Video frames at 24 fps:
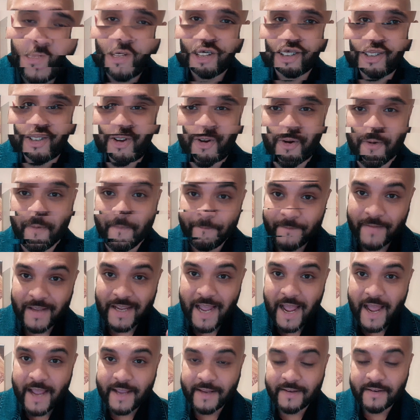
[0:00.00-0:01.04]
So,
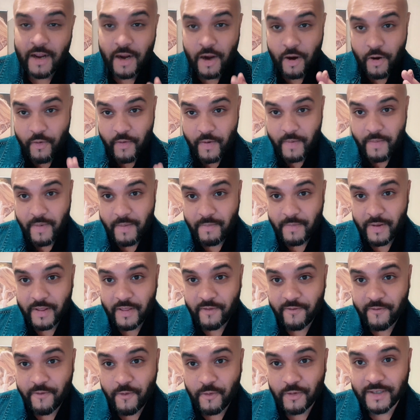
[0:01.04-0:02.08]
guys, remember the
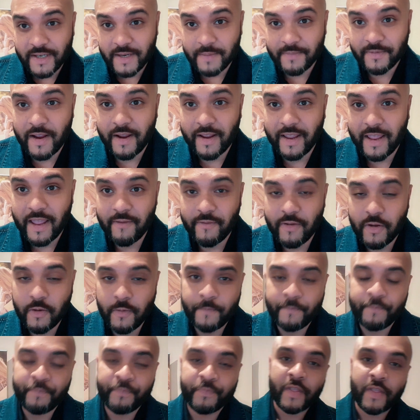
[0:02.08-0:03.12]
four steps I gave you?
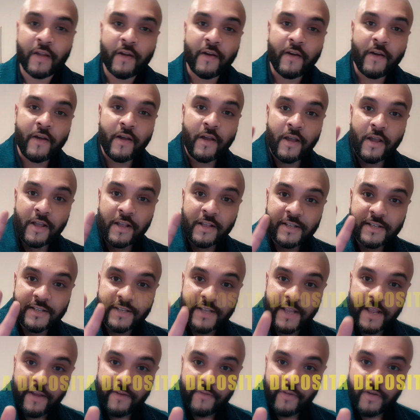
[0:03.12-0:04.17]

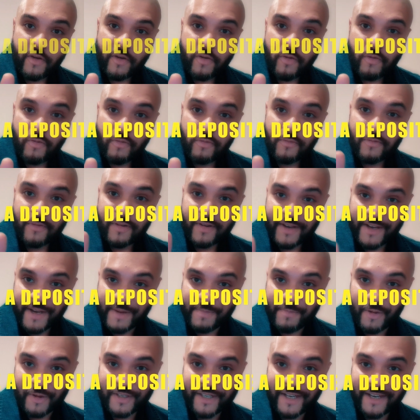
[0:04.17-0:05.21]
save your
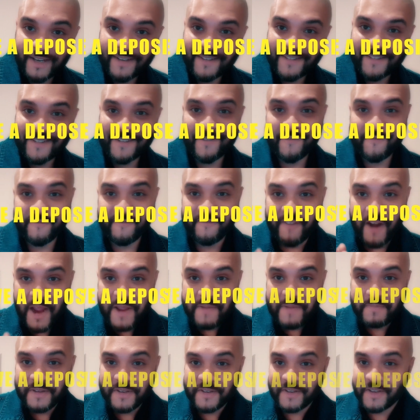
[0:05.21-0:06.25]
deposit
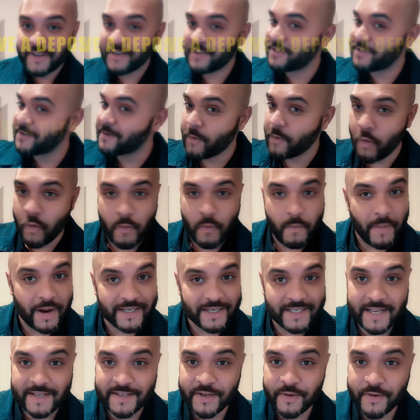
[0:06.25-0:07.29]
5% or much
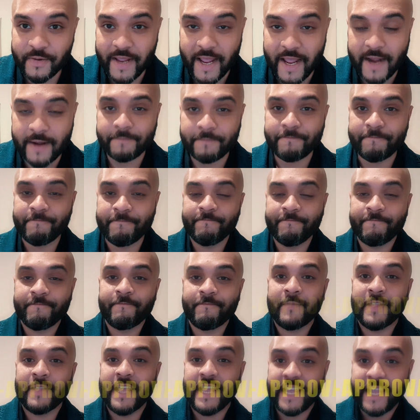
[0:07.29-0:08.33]
as you can
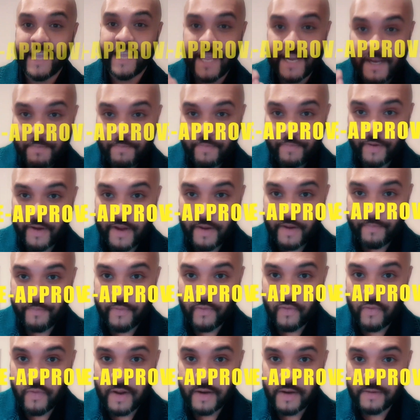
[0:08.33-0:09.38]
get a
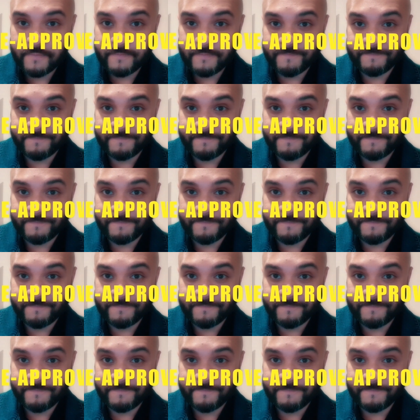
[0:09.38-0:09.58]
pre-approval